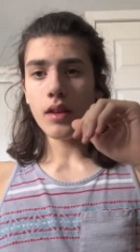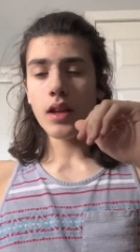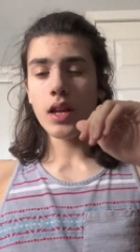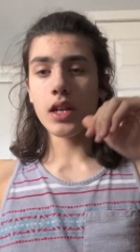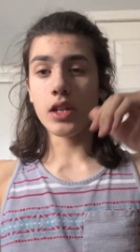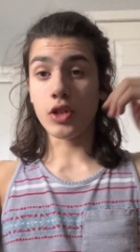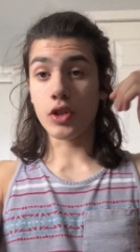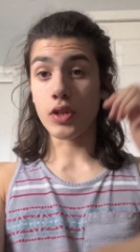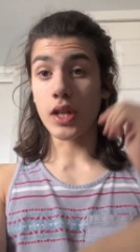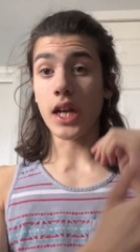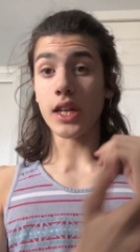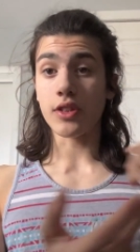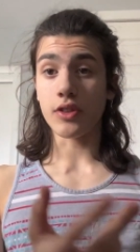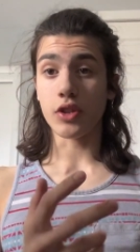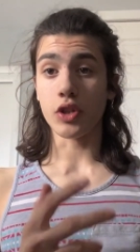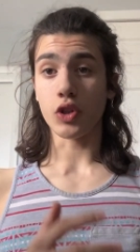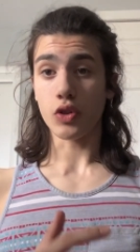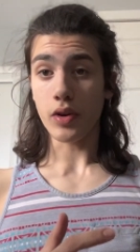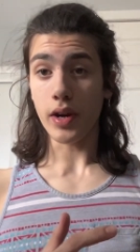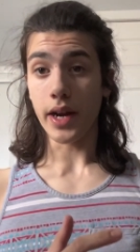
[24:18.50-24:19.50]
And so that's
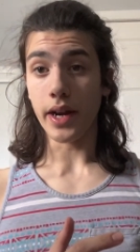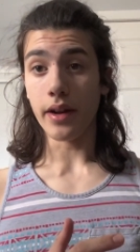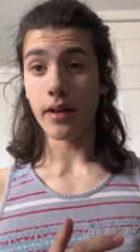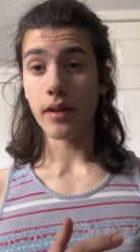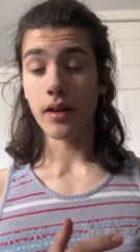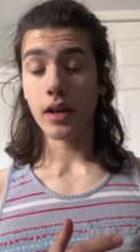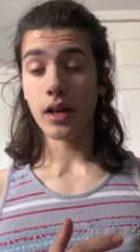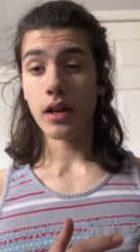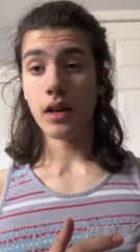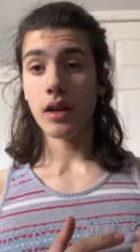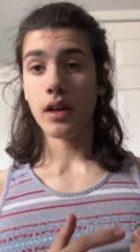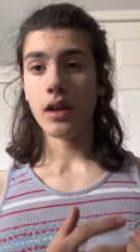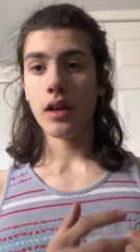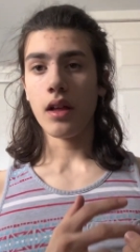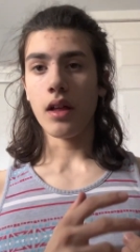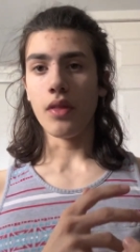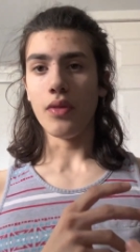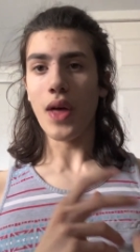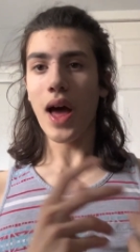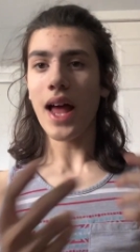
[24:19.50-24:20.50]
the trade.
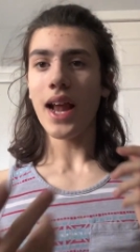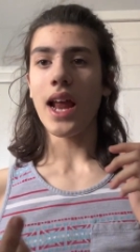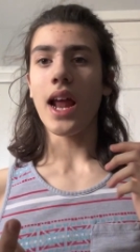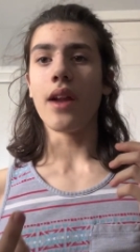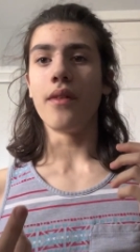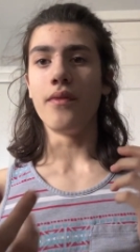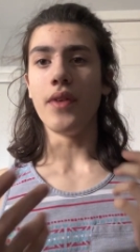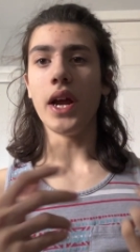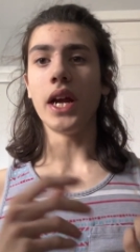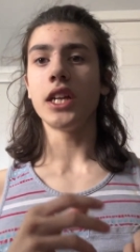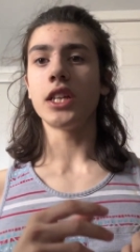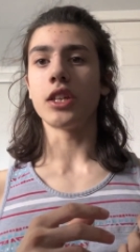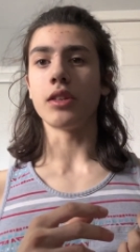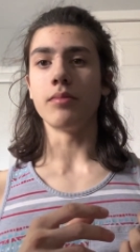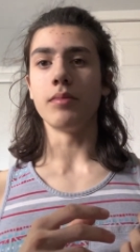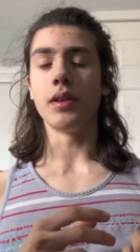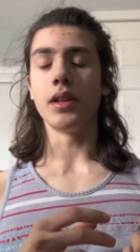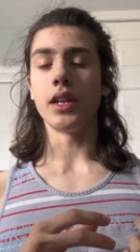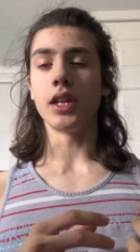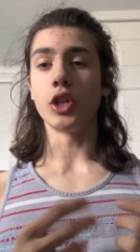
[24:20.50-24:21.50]
That
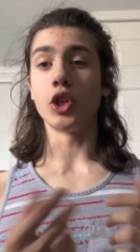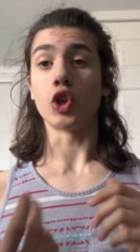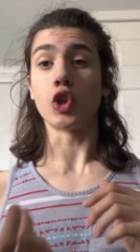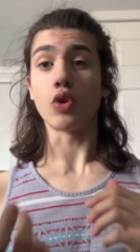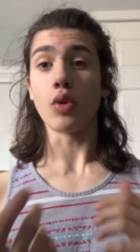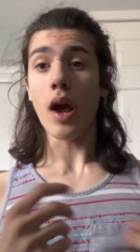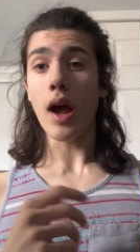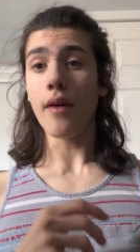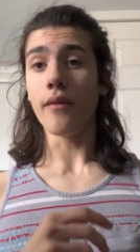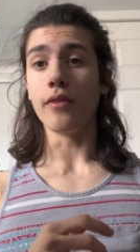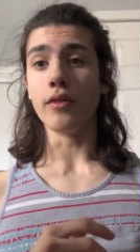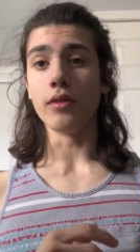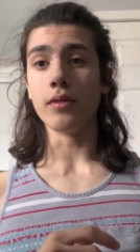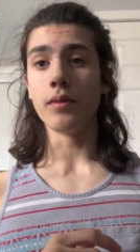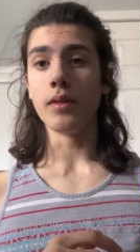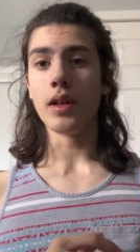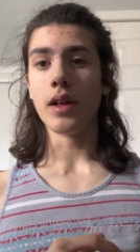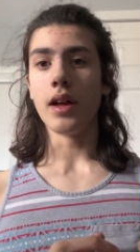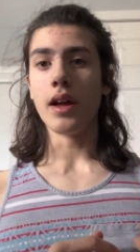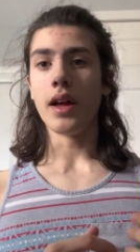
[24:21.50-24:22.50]
advancement in travel
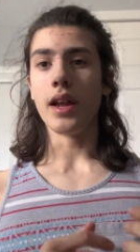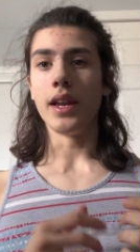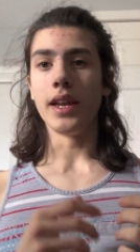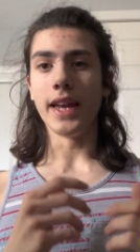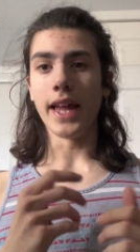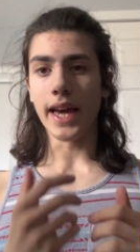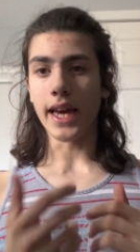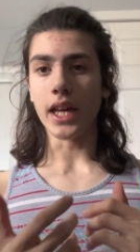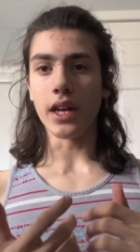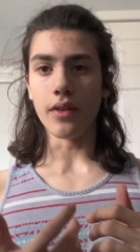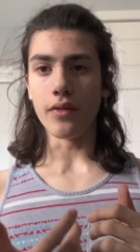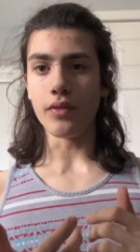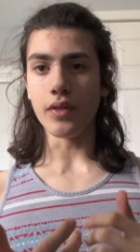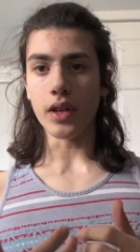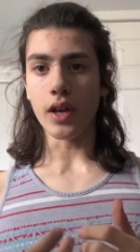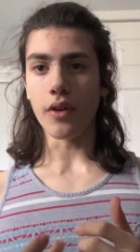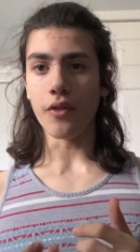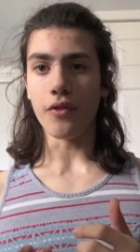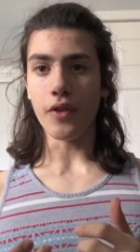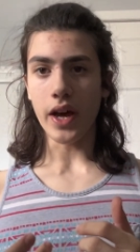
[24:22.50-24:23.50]

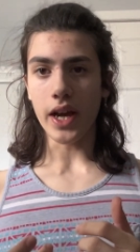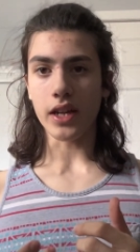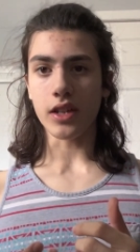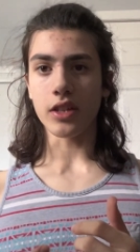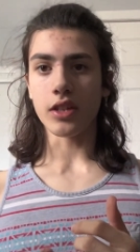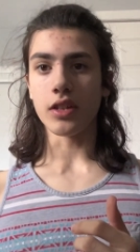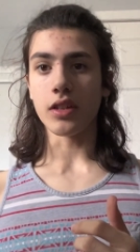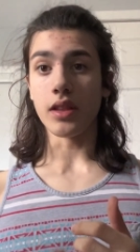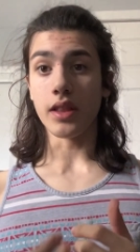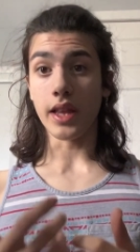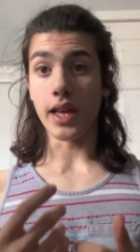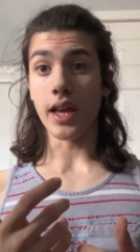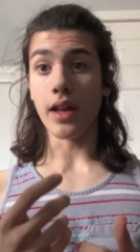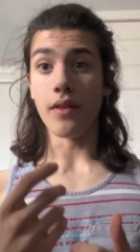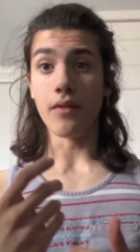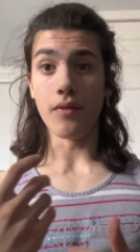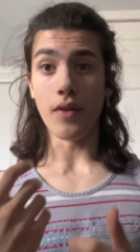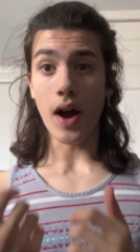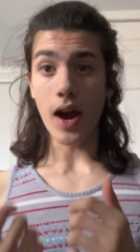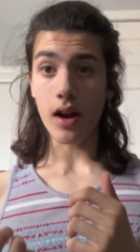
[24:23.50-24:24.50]
negatively affects the
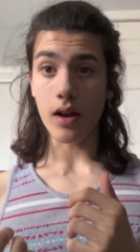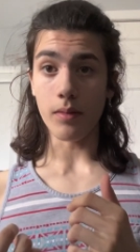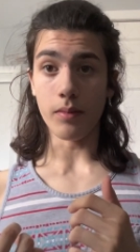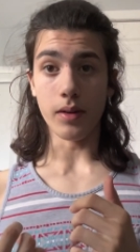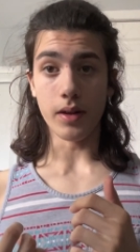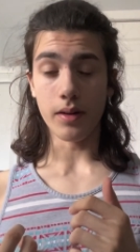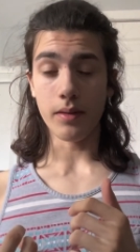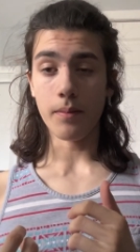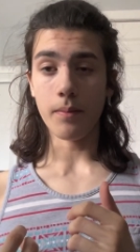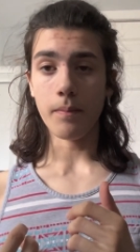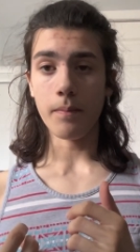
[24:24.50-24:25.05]
environment,